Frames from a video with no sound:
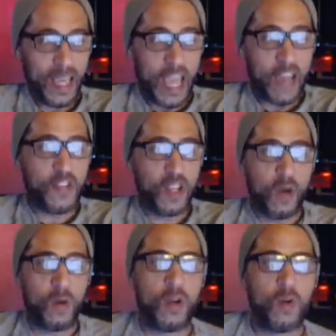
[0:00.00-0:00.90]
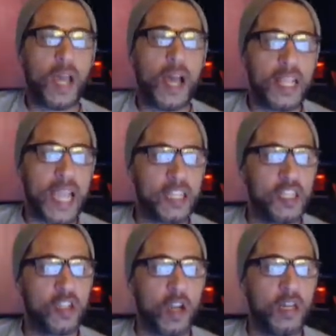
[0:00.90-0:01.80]
After going no contact, she
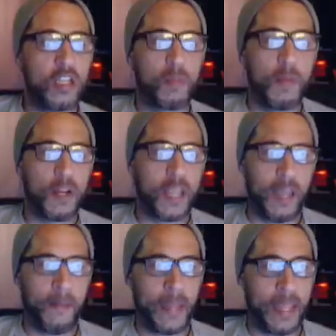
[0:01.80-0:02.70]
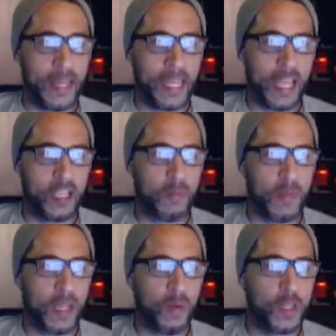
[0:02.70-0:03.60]
started a smear campaign against
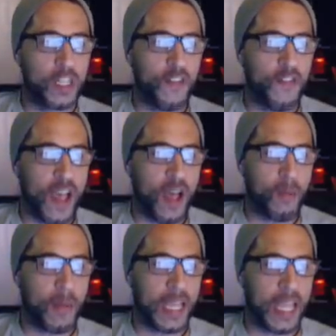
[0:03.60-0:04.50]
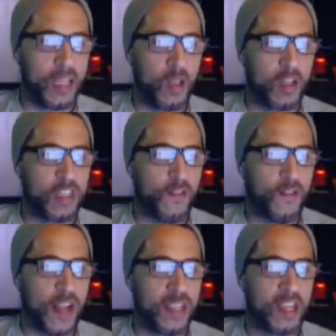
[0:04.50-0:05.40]
me in which she found my in laws and
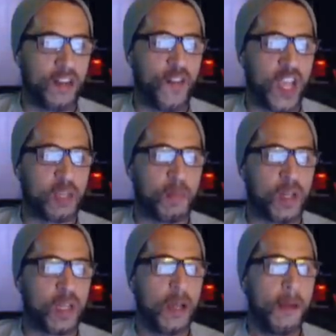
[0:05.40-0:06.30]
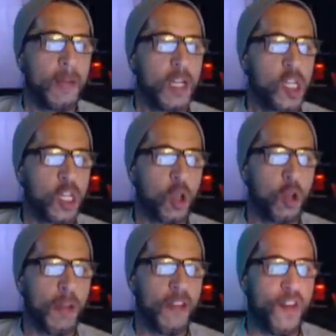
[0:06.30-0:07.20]
friends on Facebook. She
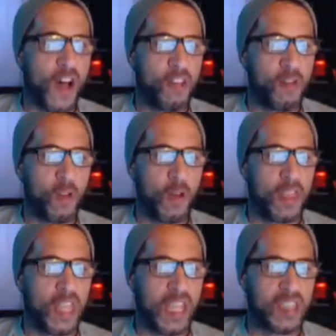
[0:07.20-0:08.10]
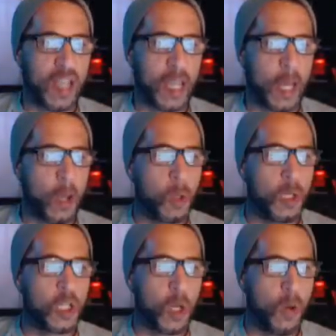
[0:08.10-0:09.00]
told my father in law things like, I only
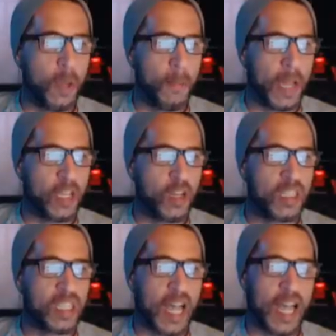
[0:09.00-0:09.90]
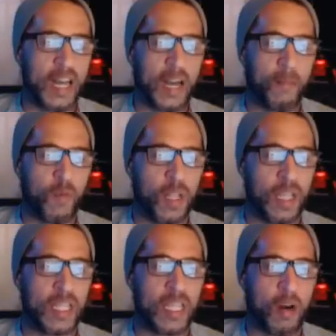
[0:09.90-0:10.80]
show him my good side and I'm
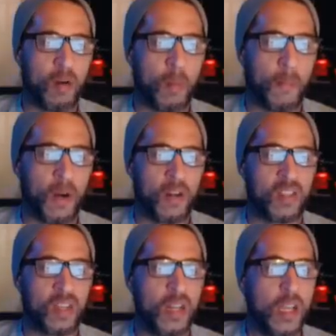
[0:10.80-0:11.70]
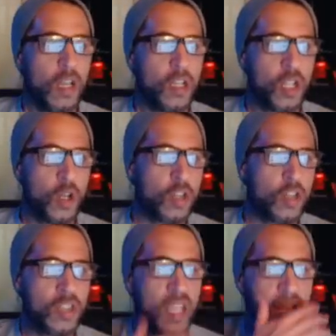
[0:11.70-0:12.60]
really a terrible person. She
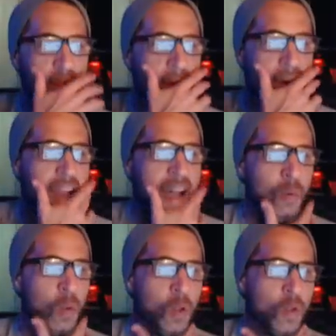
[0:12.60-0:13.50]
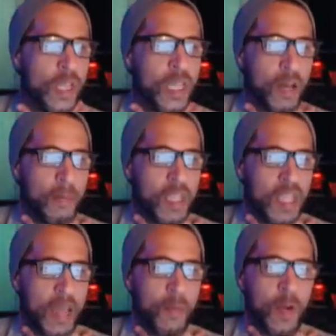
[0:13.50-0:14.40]
also said that I will only come to
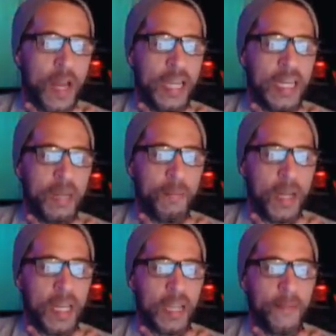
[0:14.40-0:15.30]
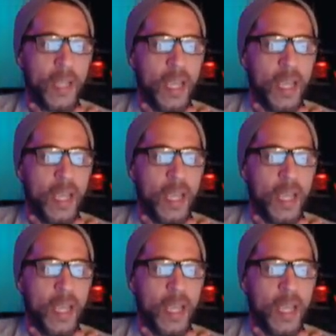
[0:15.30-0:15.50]
them when I need money.